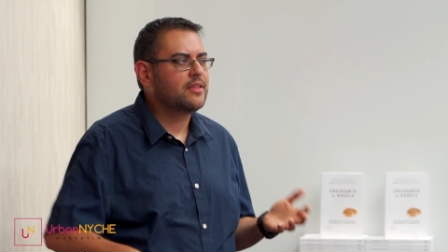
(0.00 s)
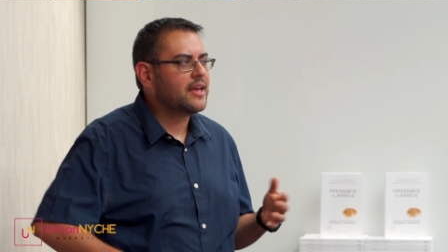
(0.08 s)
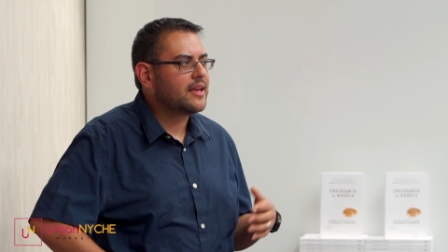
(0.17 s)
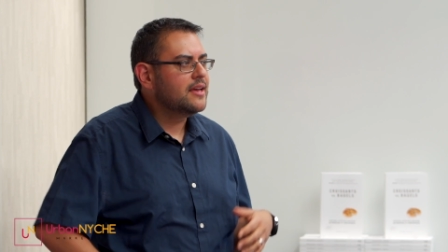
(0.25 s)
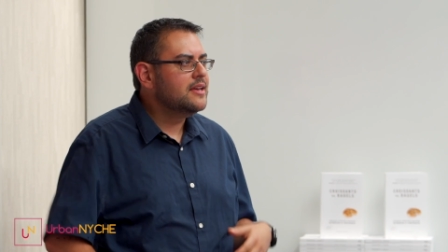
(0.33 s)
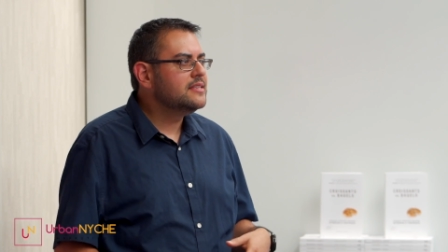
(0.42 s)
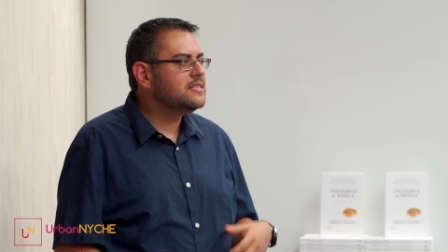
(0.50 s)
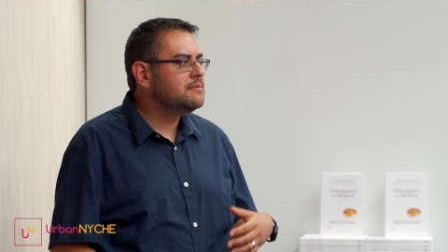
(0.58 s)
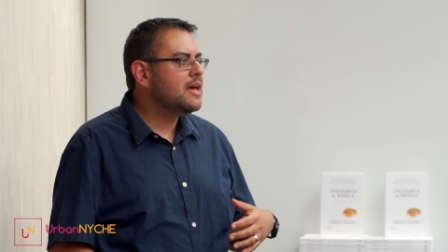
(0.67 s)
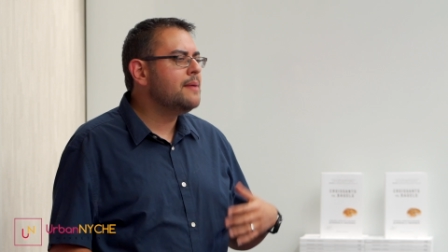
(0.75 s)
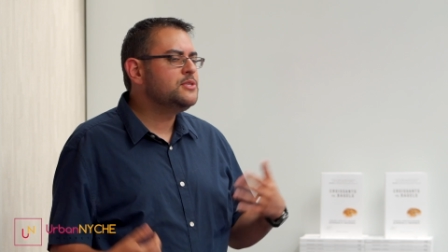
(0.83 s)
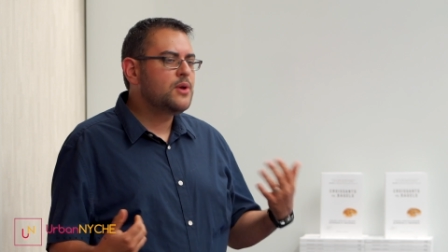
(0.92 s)
Like
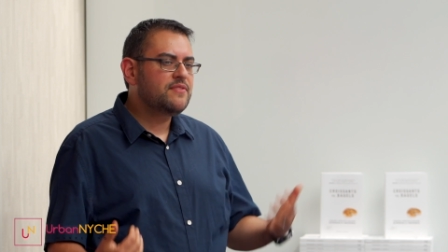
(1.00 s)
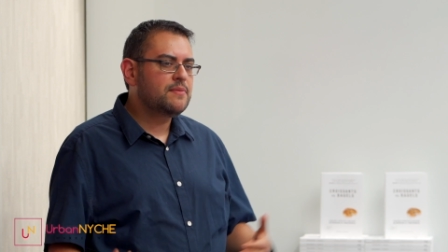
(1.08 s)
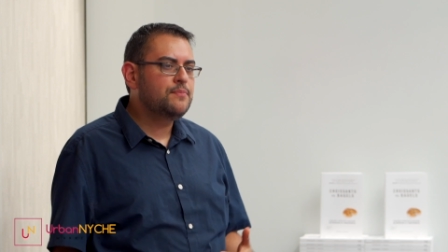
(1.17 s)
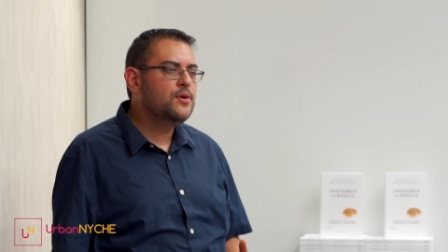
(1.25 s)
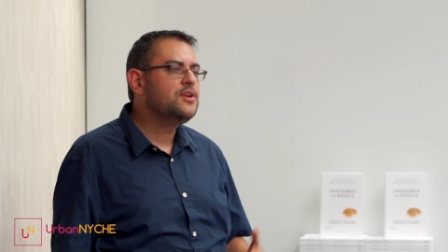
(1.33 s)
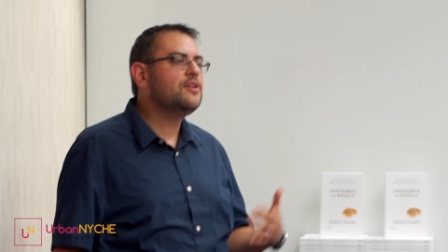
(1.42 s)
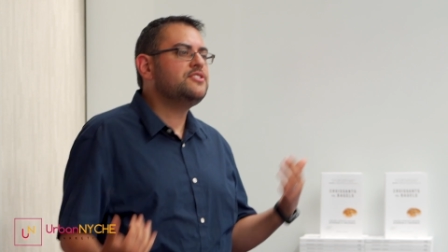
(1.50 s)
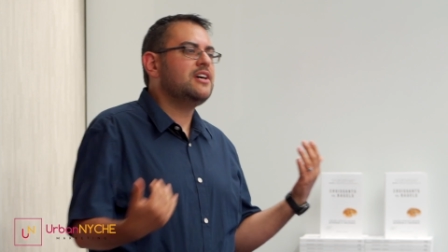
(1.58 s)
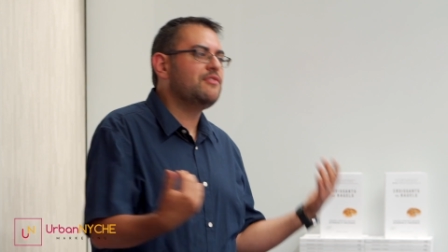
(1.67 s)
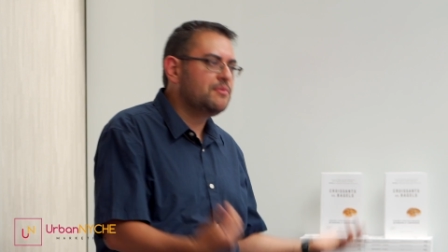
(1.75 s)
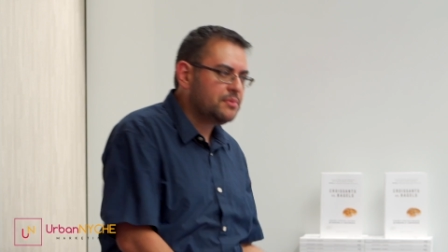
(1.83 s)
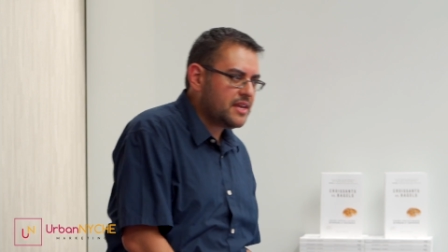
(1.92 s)
sometimes you have to put
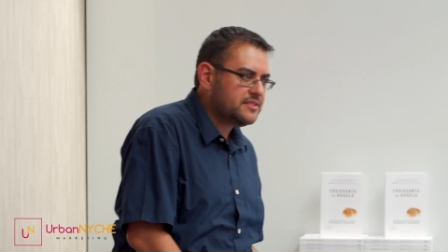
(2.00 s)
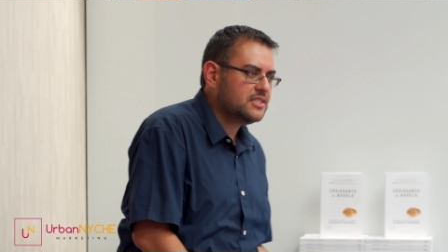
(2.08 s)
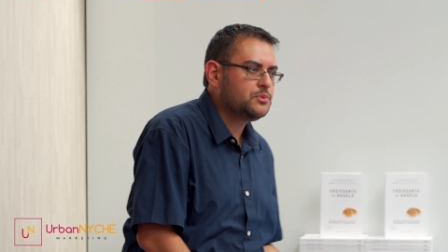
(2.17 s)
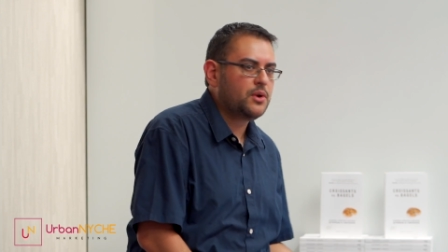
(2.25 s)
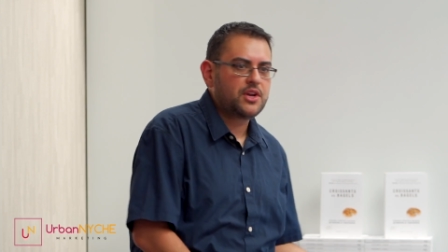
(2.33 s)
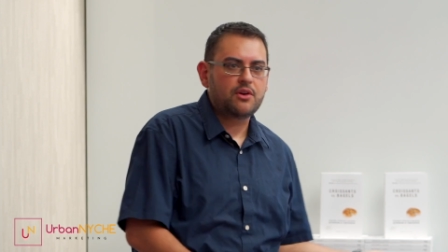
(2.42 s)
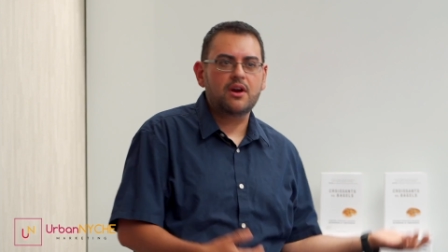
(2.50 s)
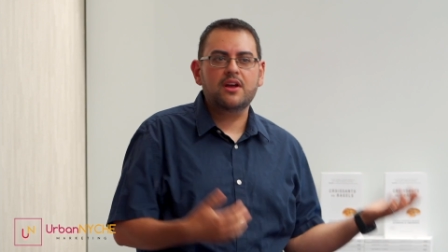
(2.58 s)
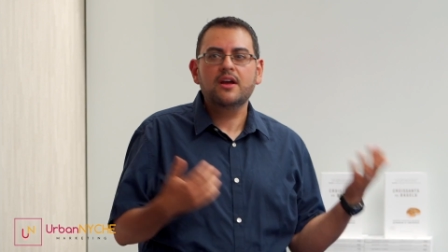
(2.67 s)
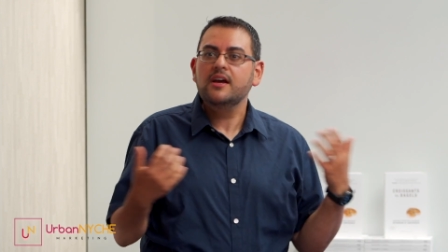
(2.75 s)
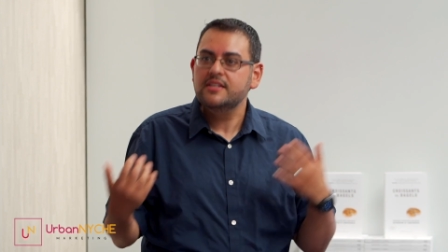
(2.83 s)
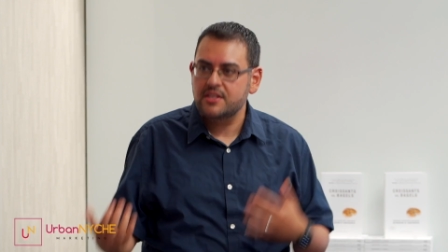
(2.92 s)
yourself in places where you're
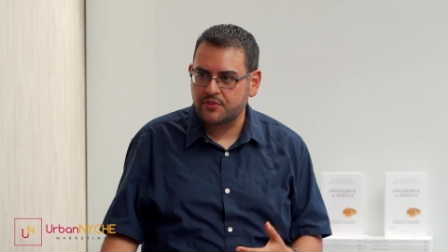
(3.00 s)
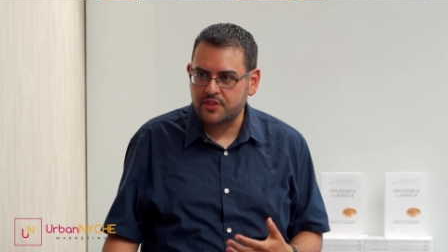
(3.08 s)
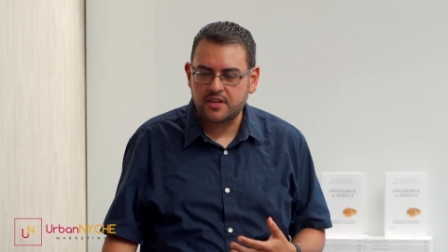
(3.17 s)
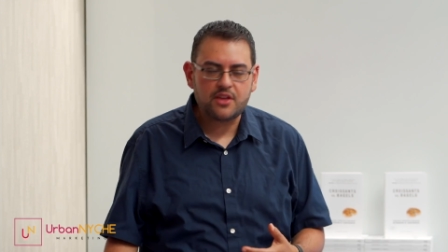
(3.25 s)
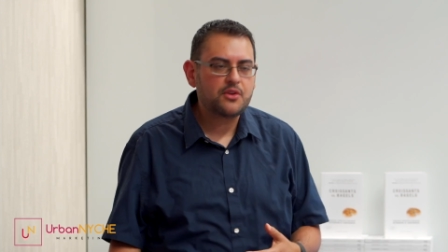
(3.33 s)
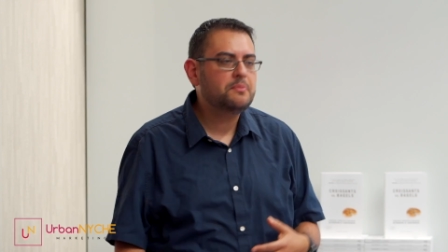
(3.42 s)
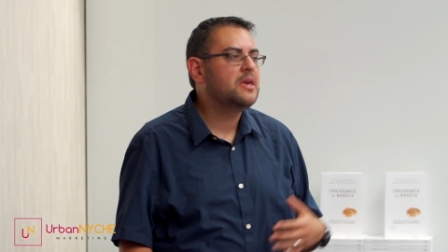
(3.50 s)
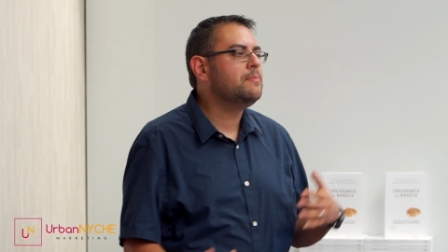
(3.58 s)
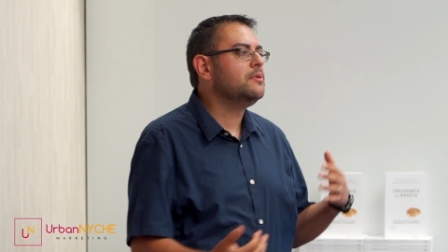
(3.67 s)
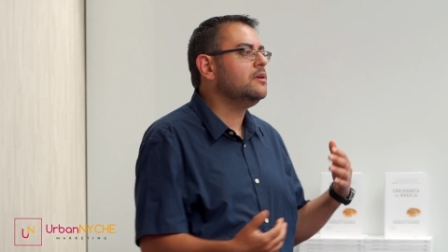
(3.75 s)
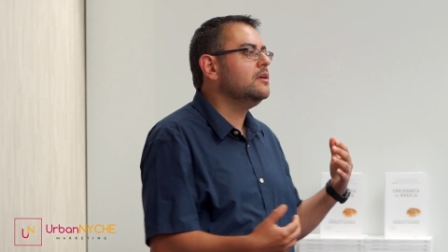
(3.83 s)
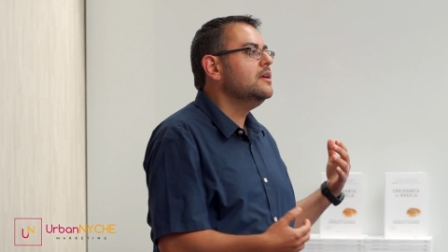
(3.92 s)
different than other
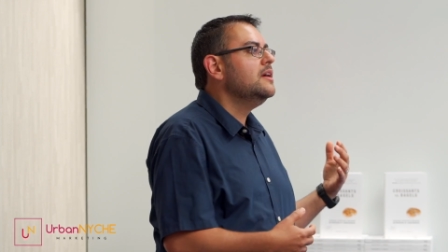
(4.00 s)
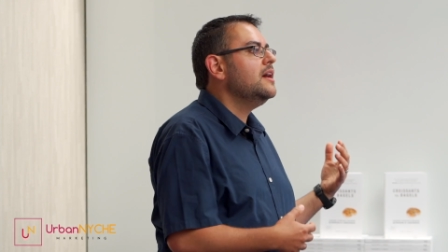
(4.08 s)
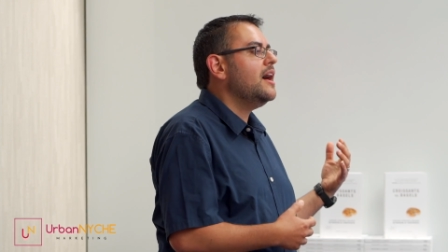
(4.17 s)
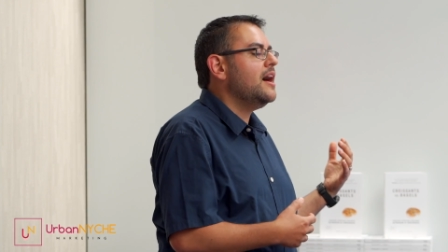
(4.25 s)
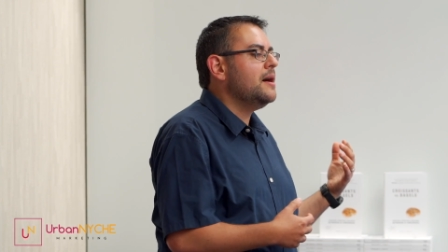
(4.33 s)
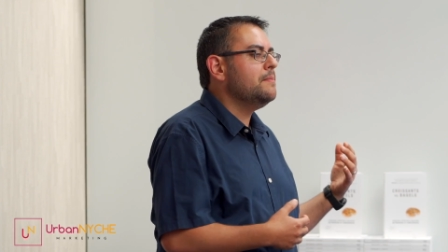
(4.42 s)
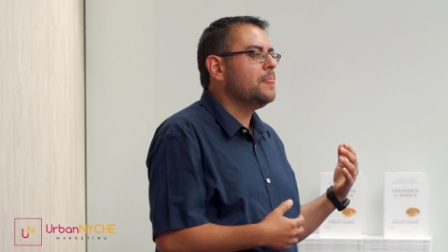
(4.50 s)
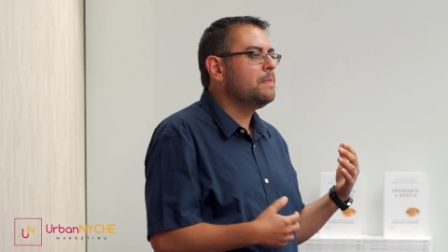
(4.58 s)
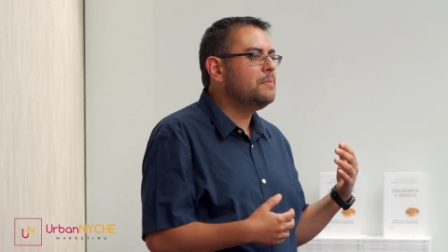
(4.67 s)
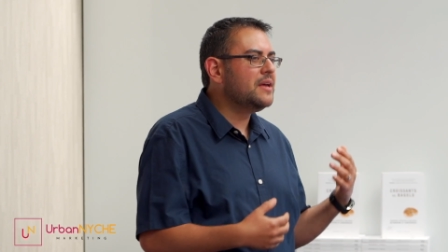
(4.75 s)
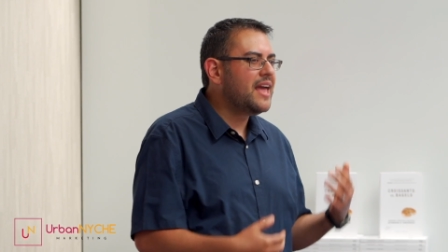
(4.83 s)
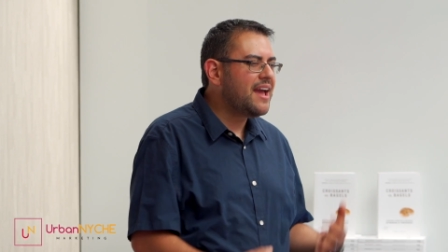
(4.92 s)
people, um,
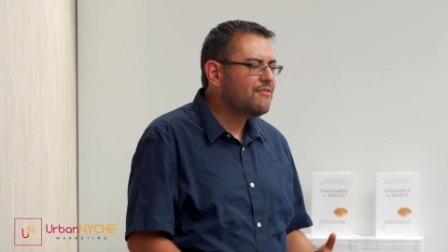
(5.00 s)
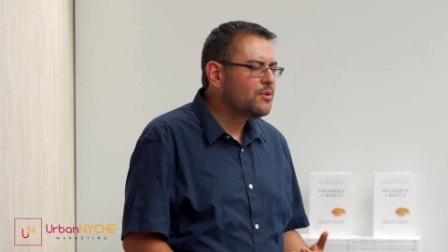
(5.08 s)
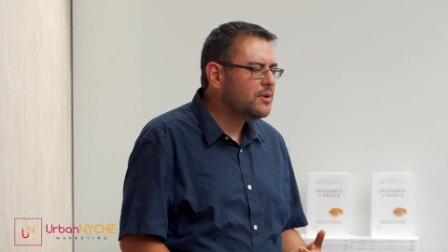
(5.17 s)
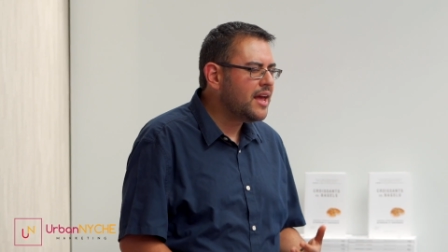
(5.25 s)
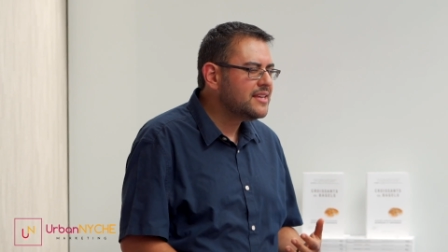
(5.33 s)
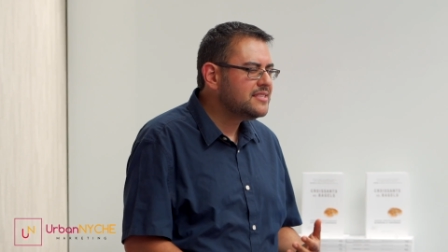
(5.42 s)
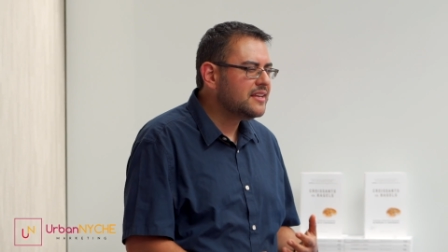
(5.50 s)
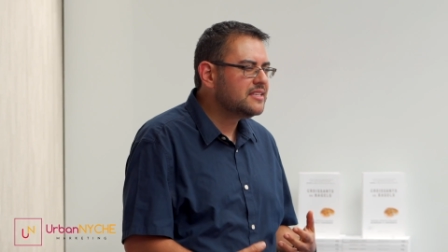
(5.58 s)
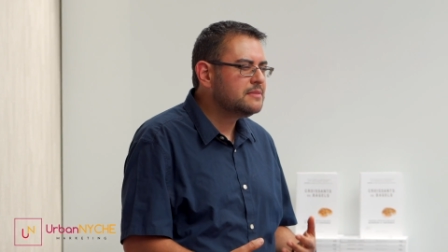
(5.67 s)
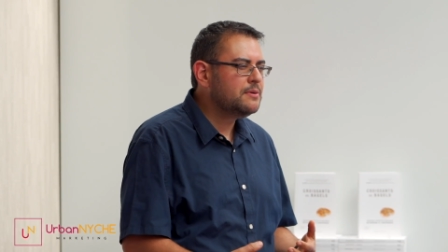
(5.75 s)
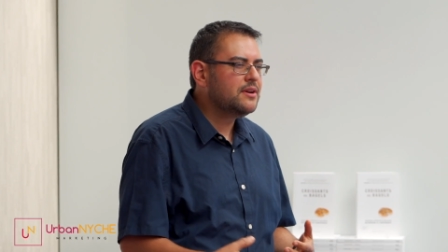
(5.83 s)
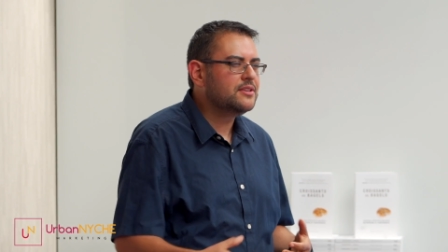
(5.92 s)
but everyone has that
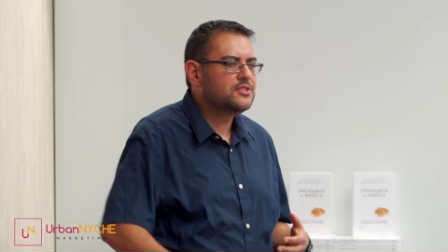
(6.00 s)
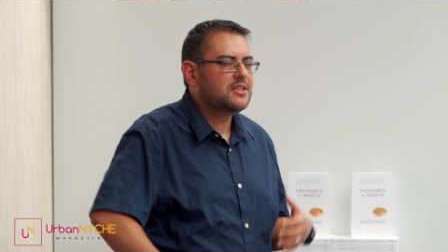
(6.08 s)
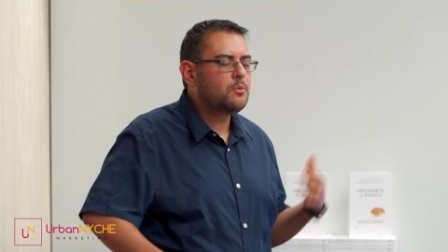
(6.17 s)
experience.